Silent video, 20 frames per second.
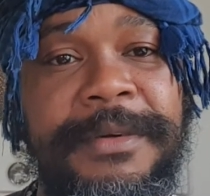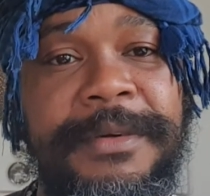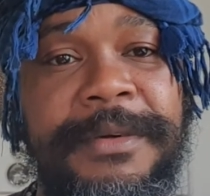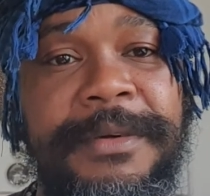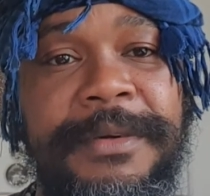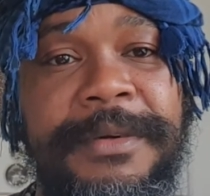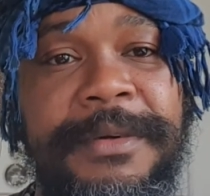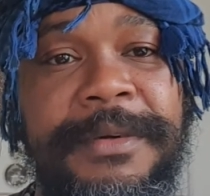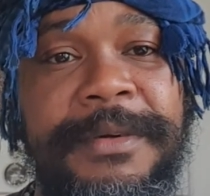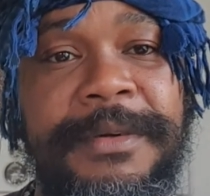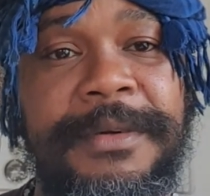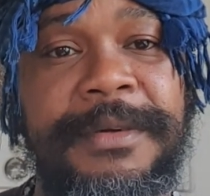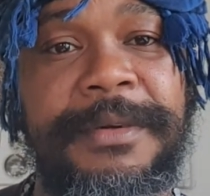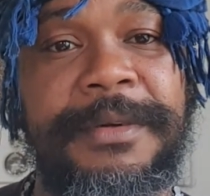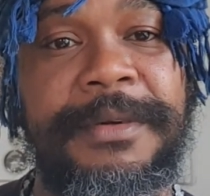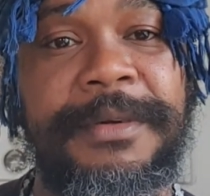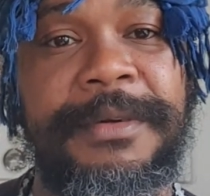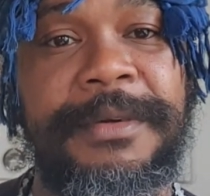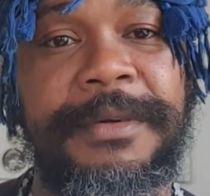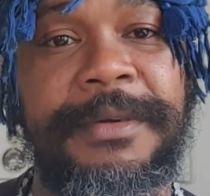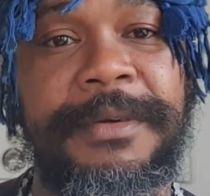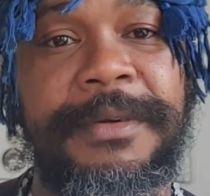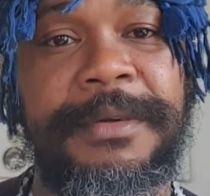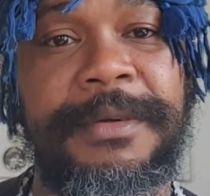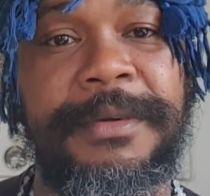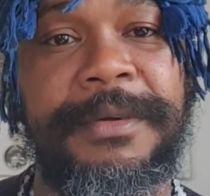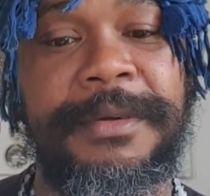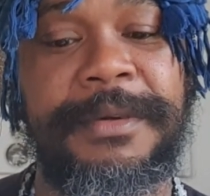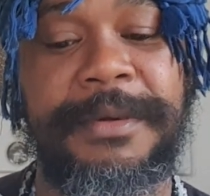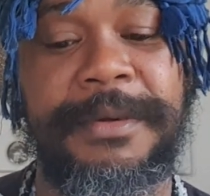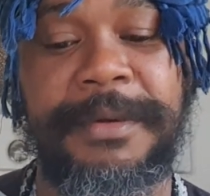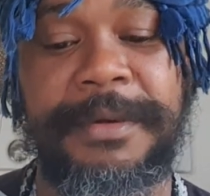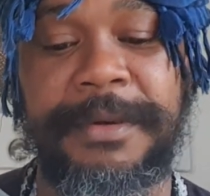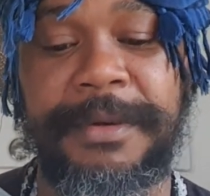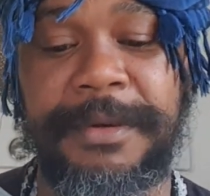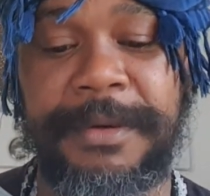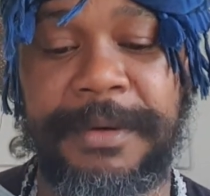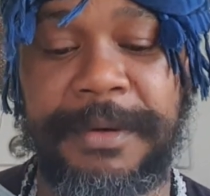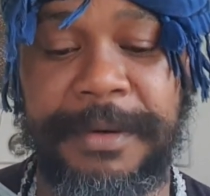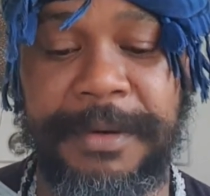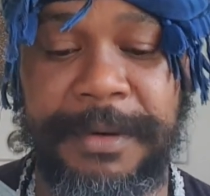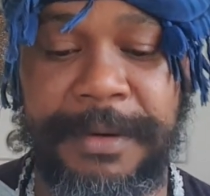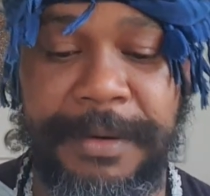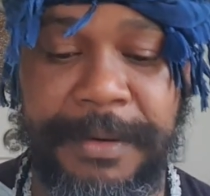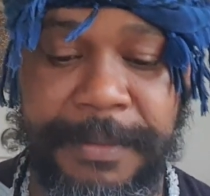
Nobody speaks.